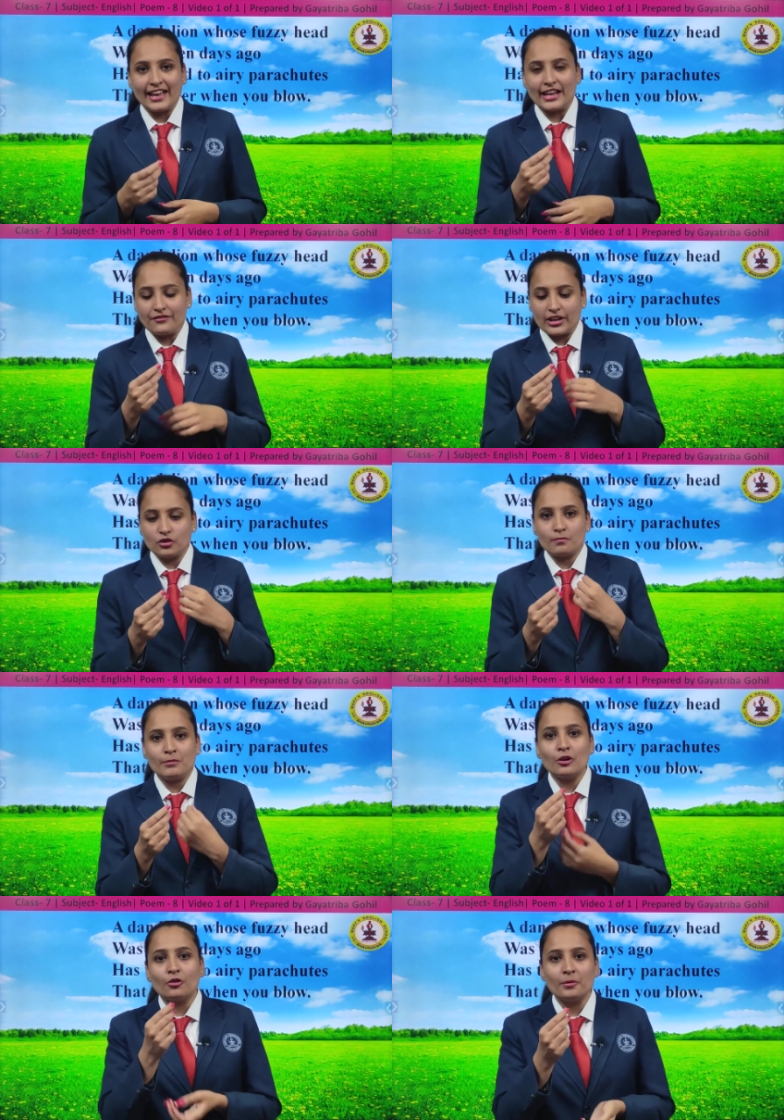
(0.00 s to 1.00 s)
and when you
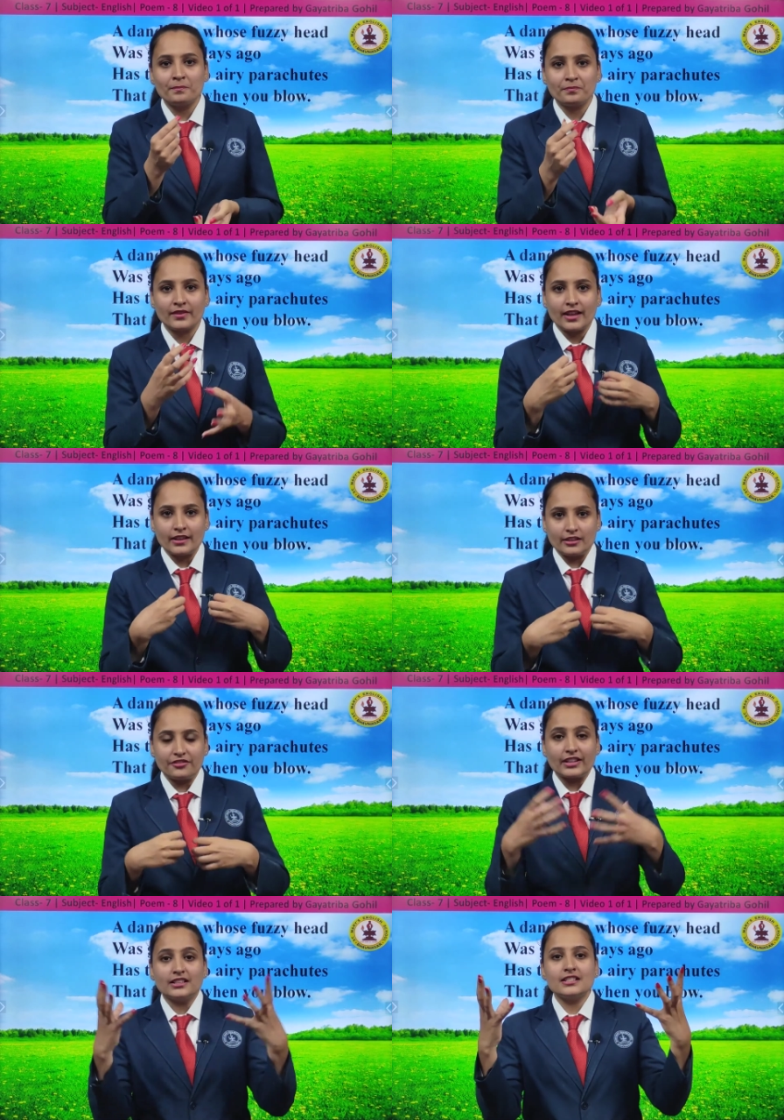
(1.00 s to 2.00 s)
blow the
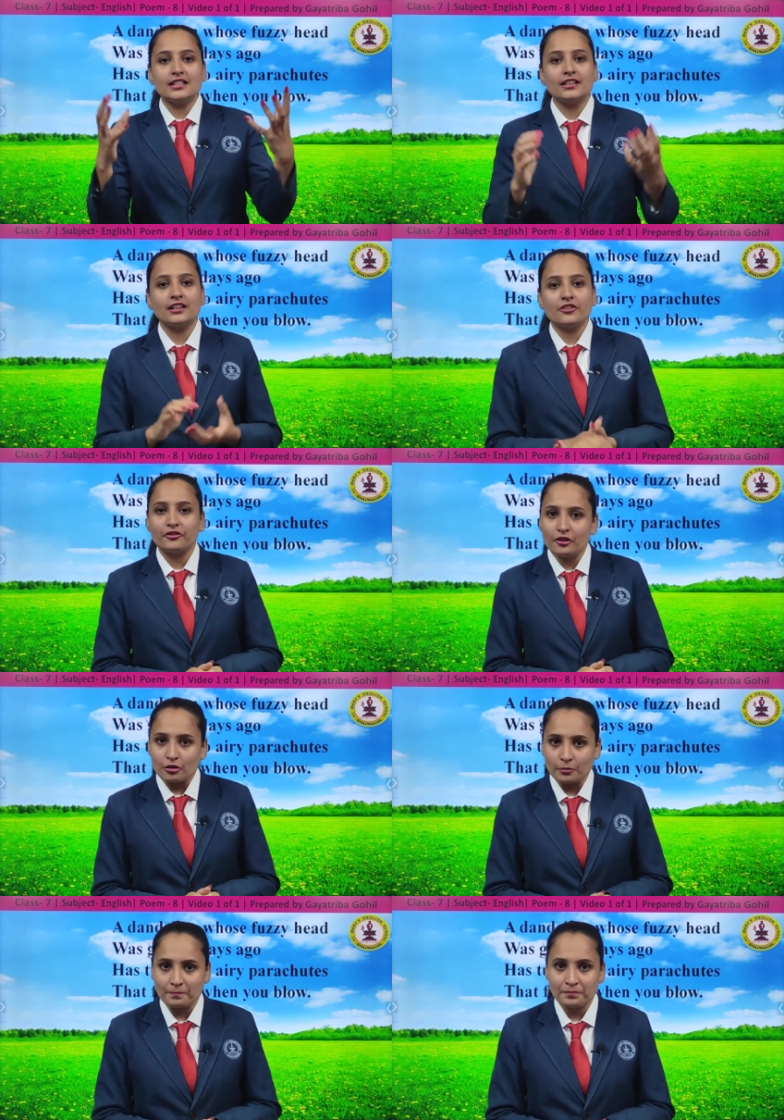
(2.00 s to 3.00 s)
feathers
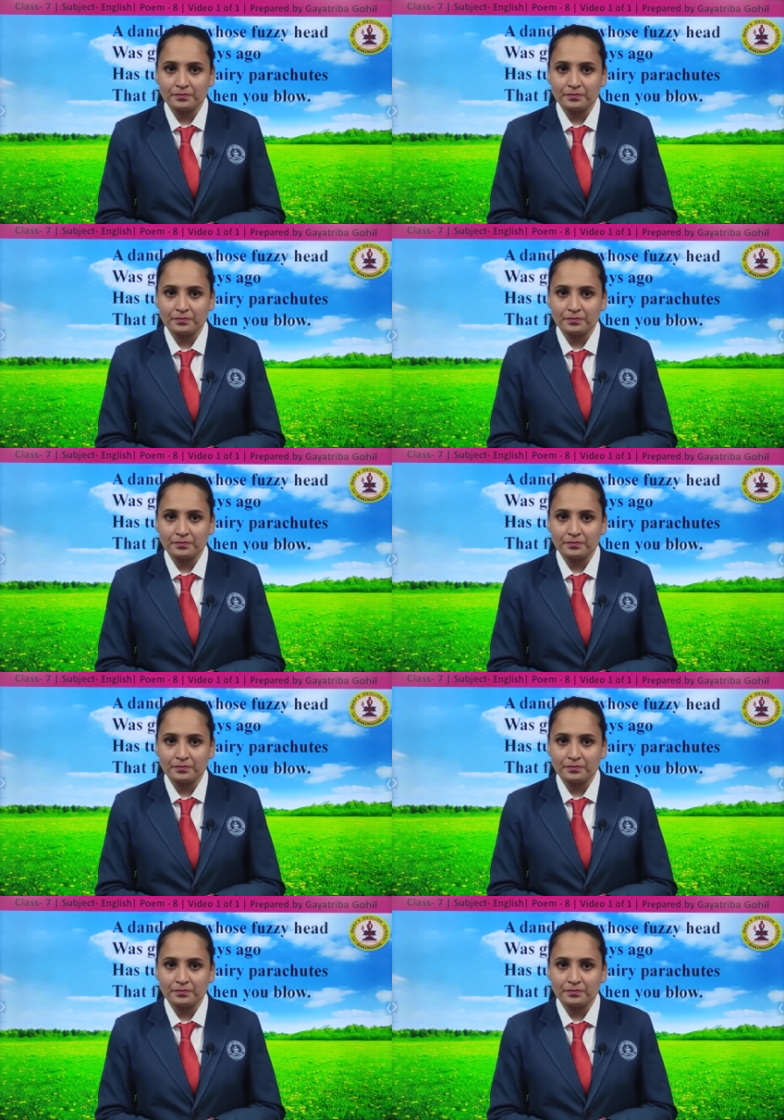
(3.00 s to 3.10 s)
flow.